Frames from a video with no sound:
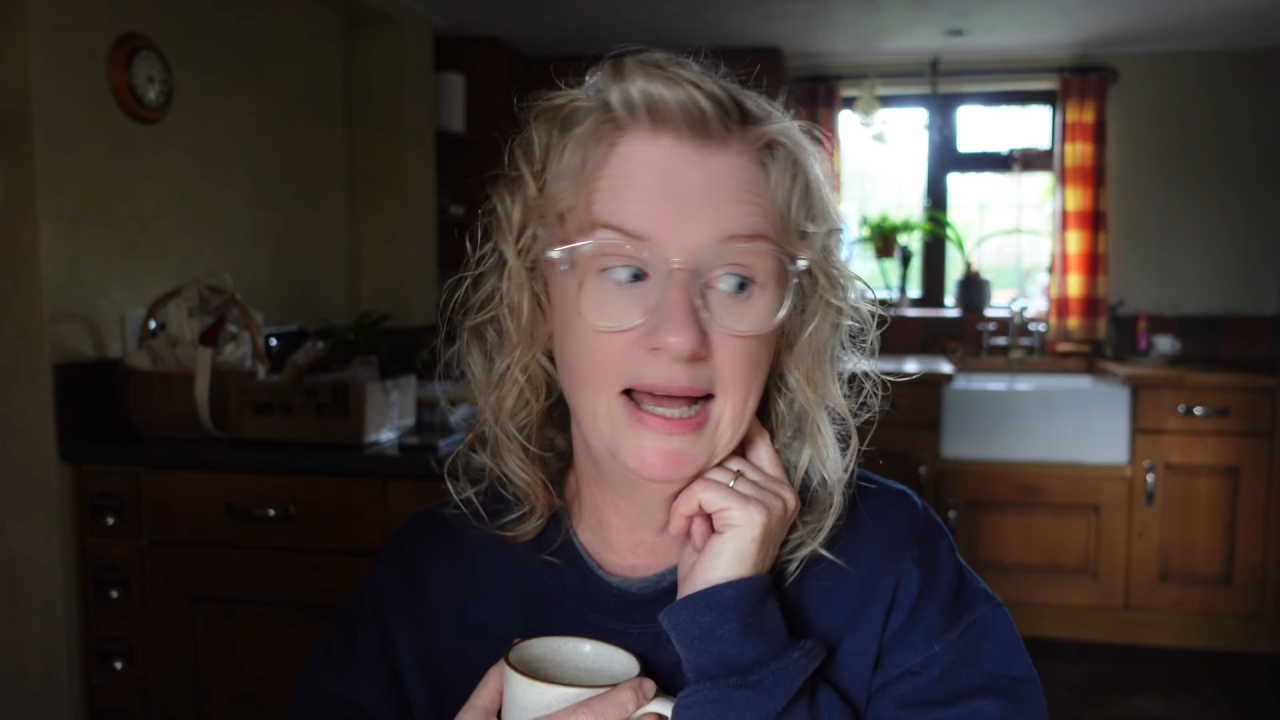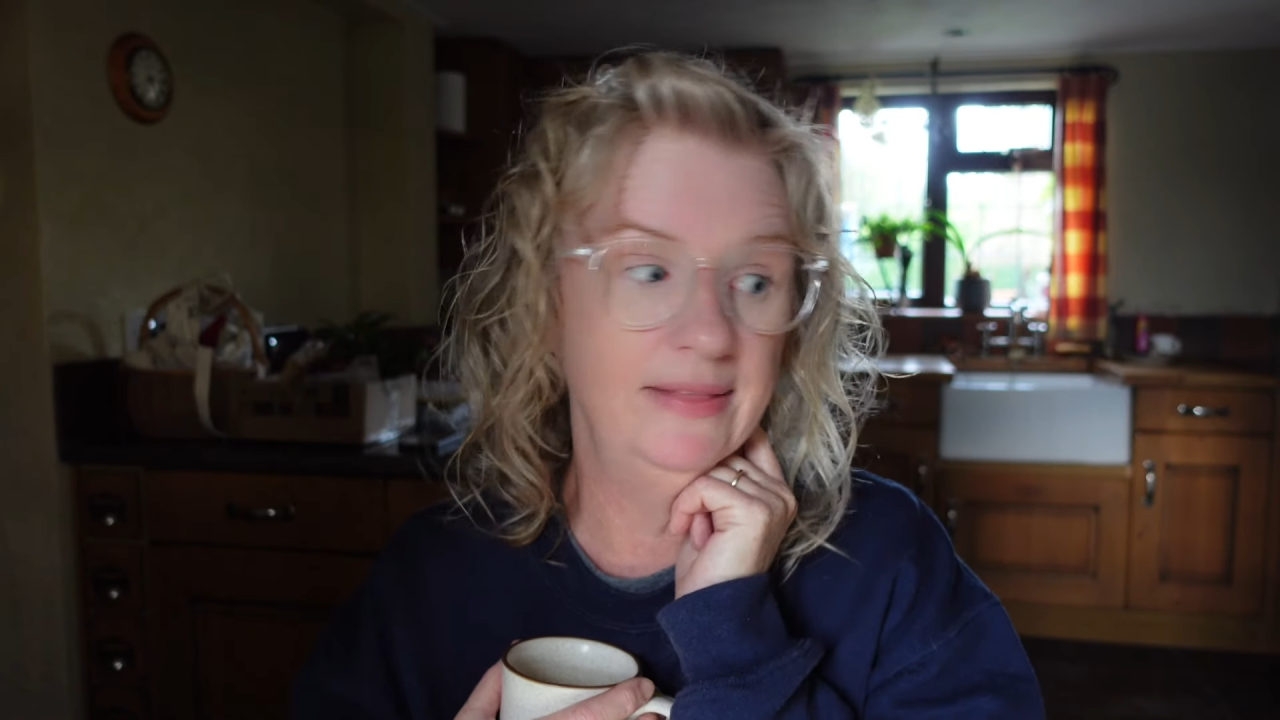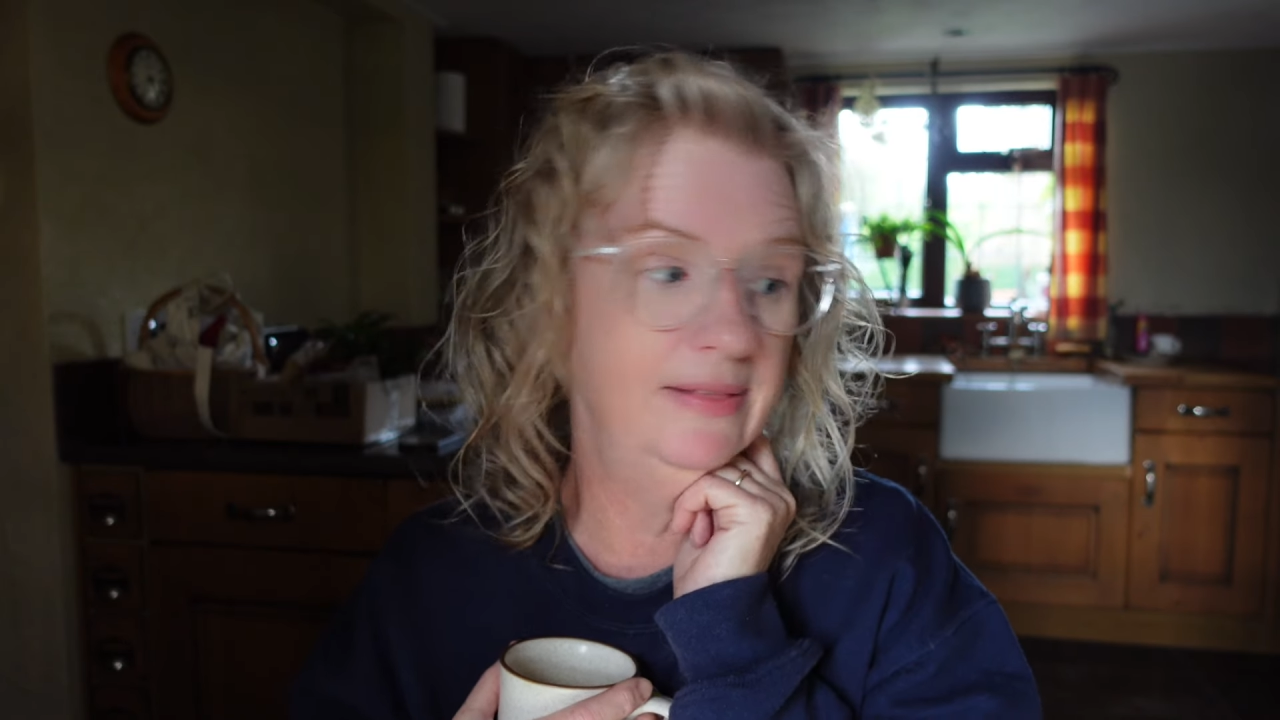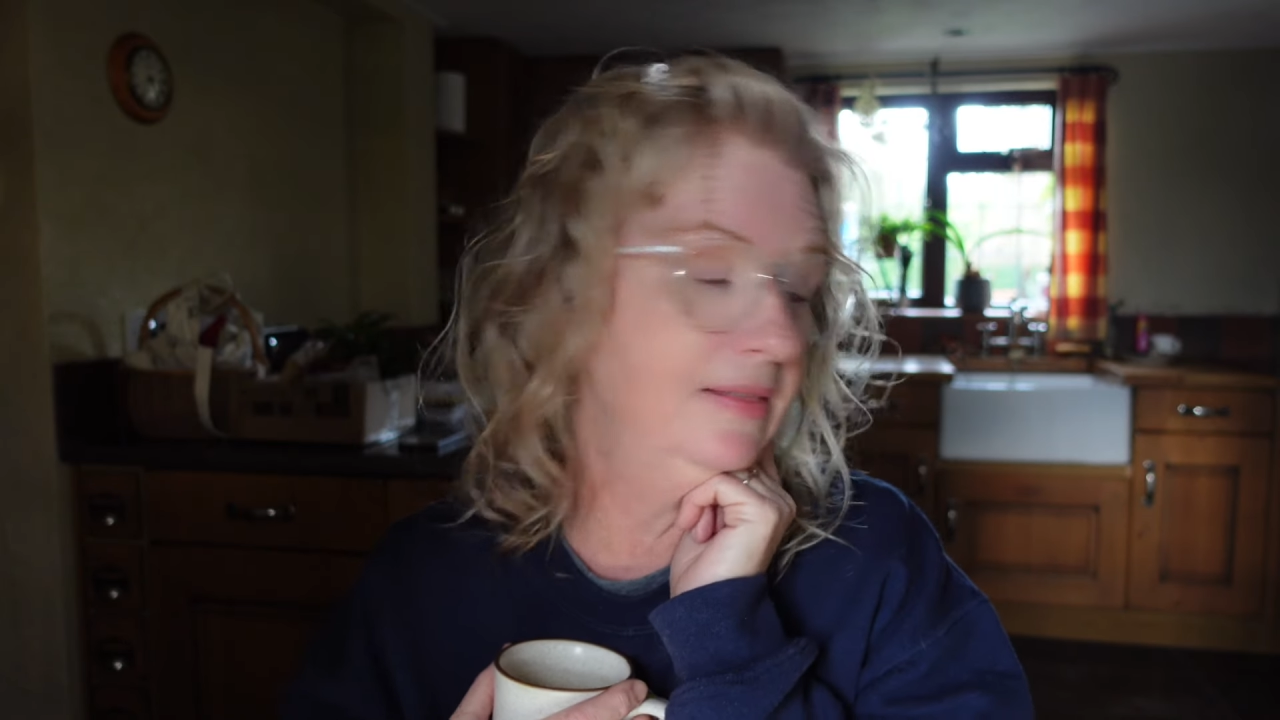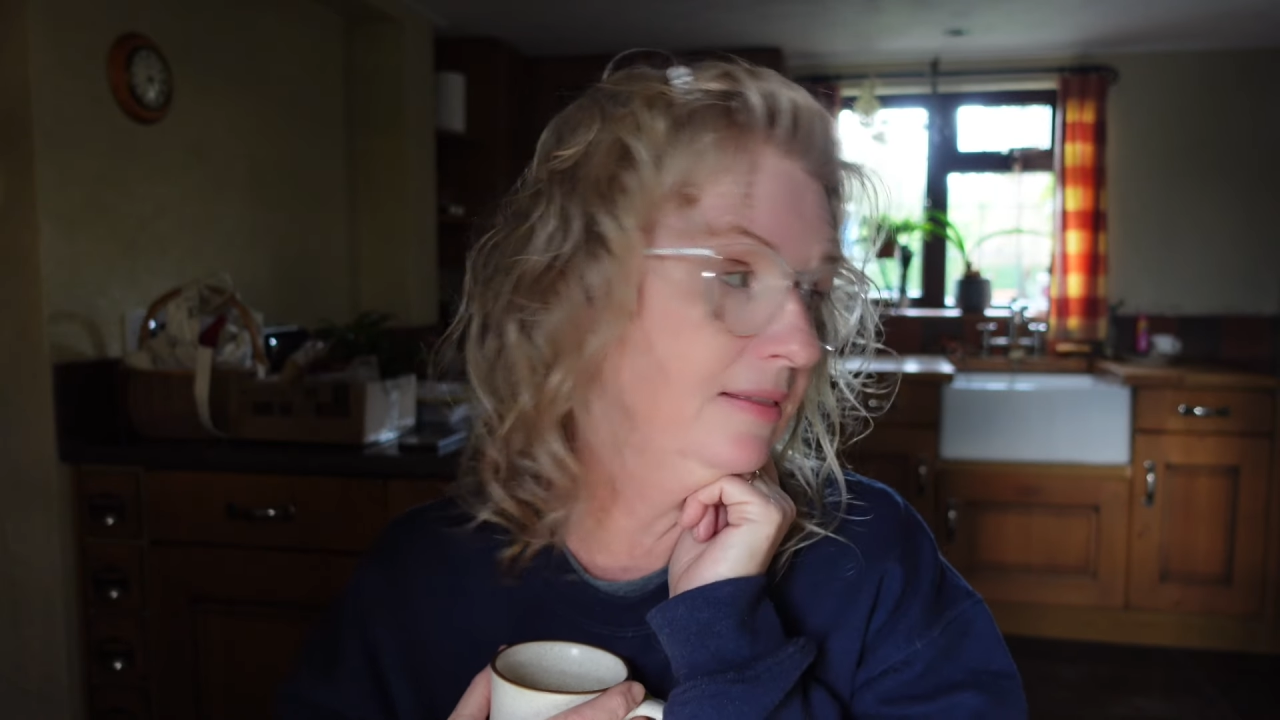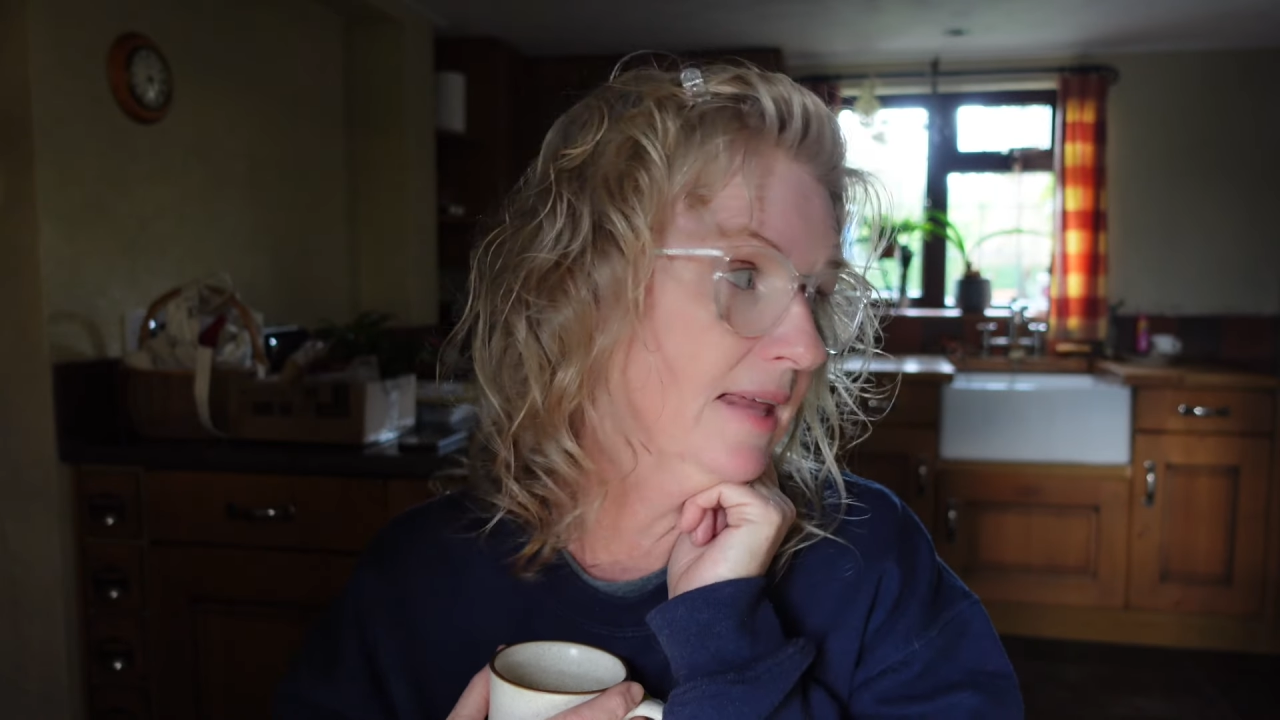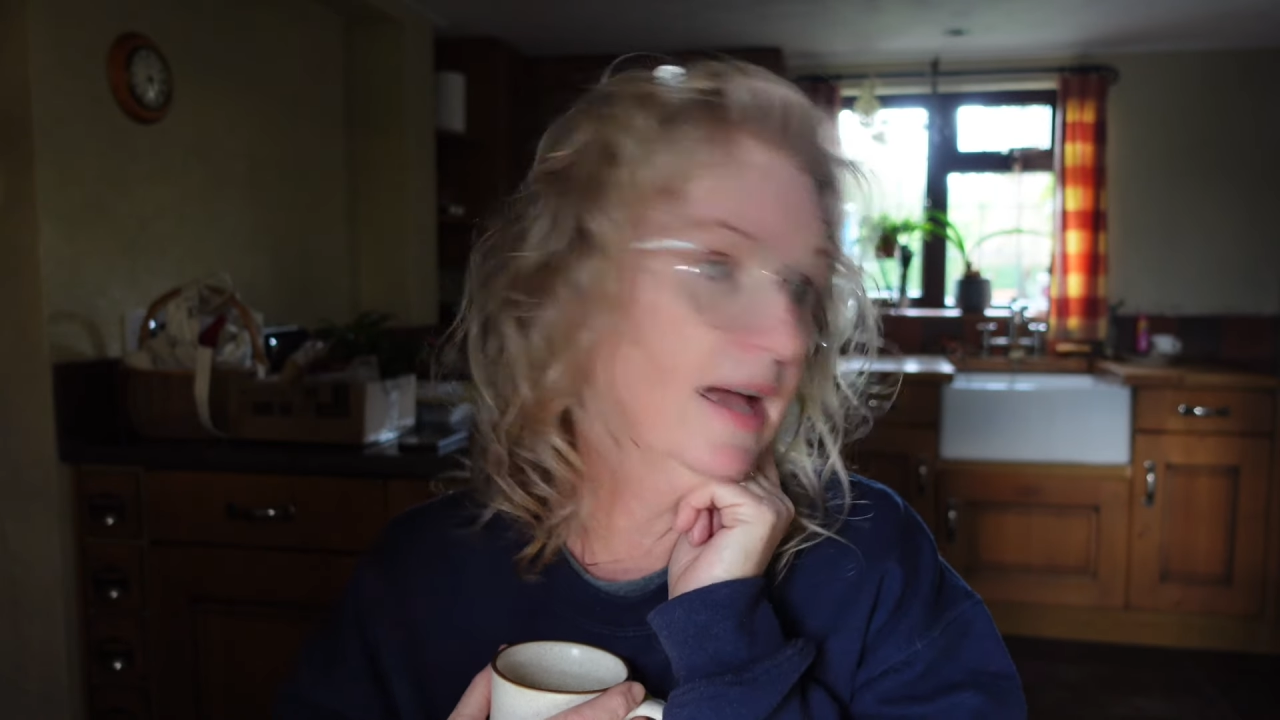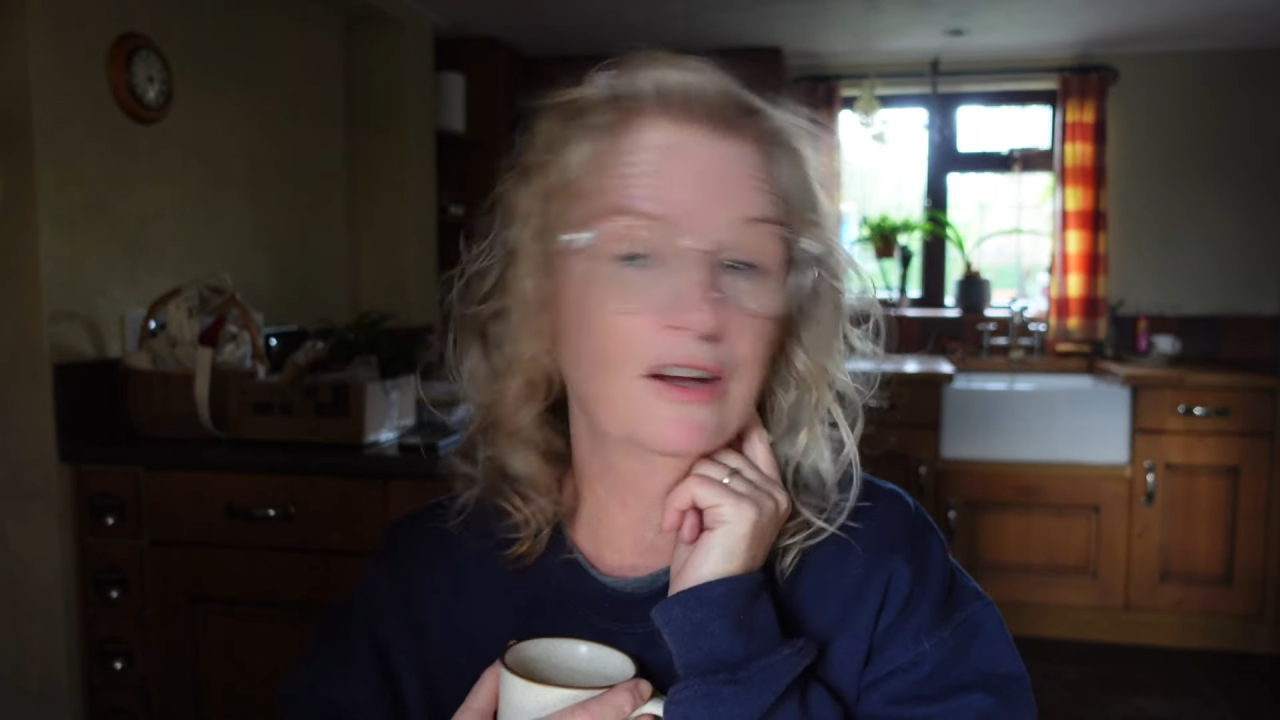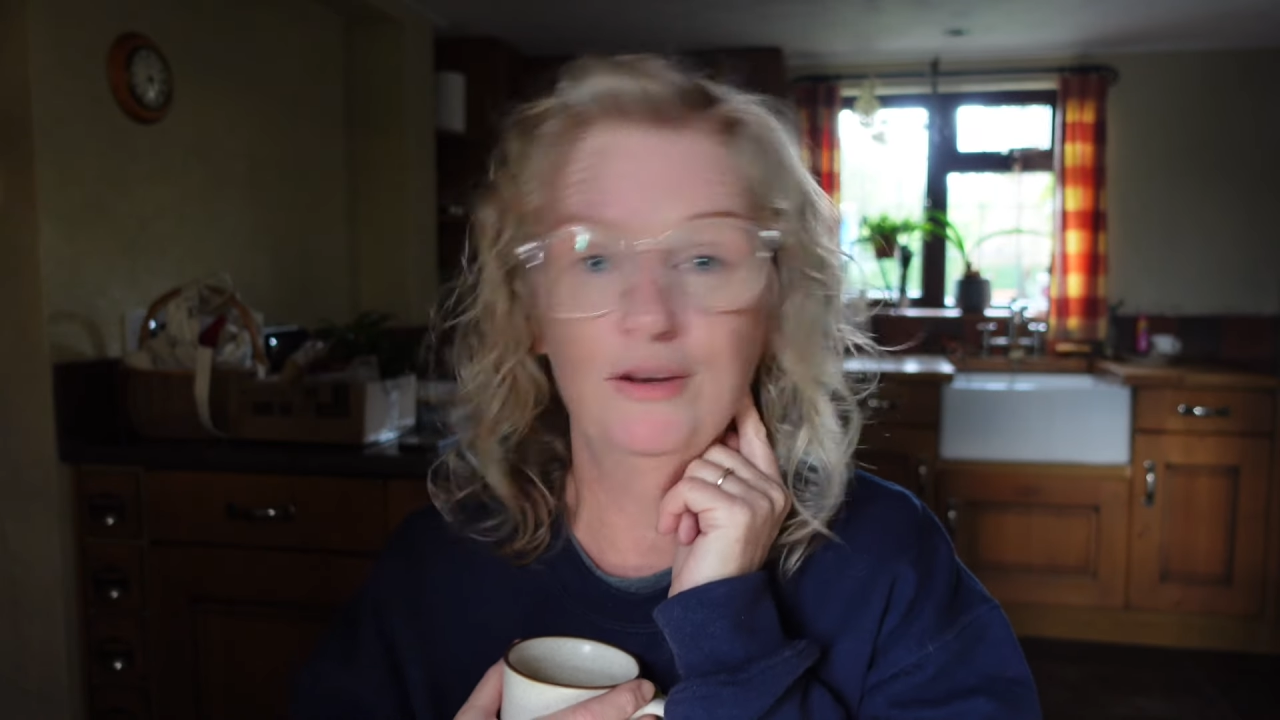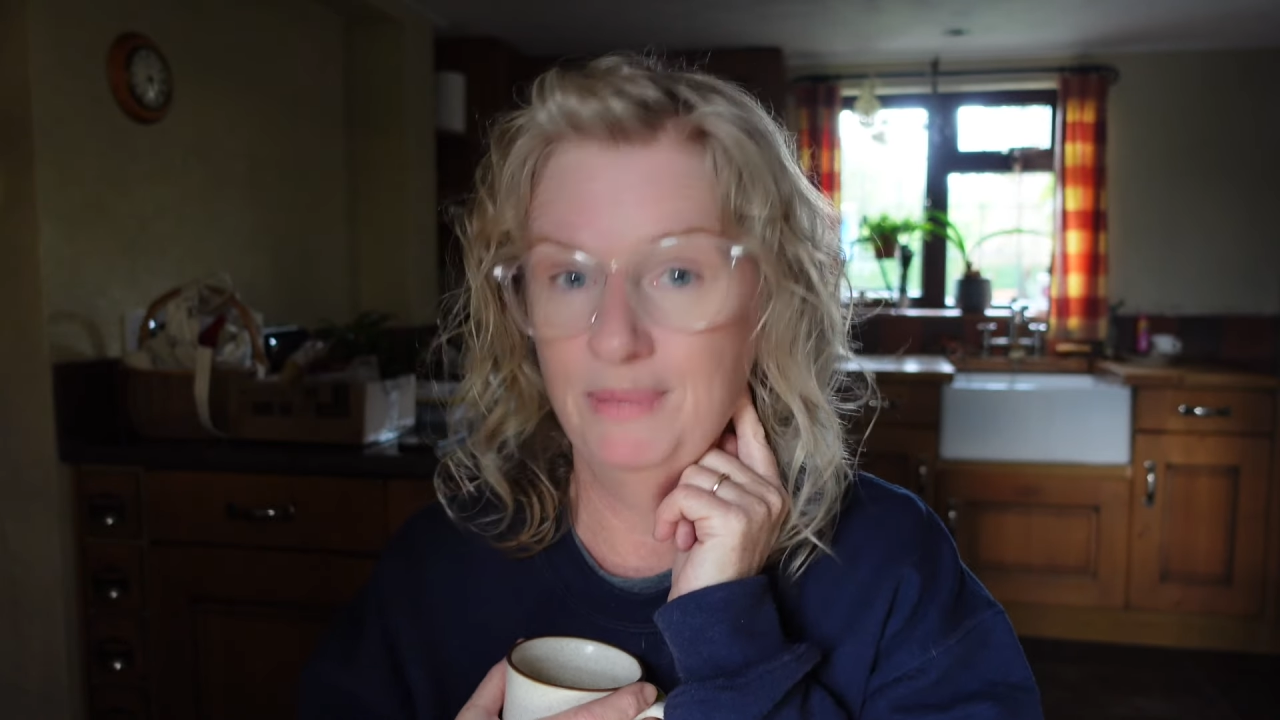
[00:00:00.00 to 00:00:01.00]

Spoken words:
and that could